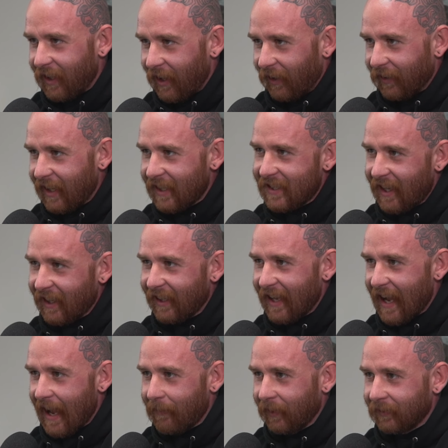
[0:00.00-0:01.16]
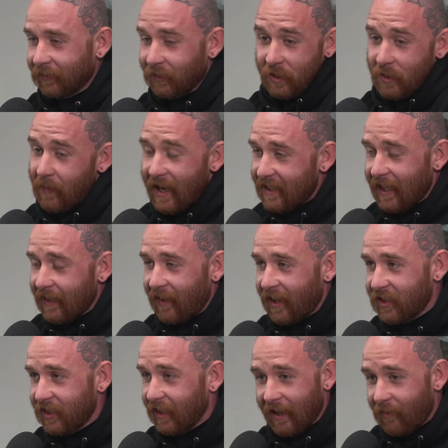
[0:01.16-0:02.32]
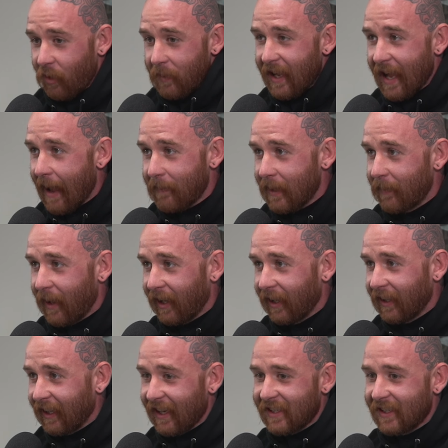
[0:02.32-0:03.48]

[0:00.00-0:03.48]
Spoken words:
No, that's not going to happen. Or you might take my shit. I won't be happy about it. I guess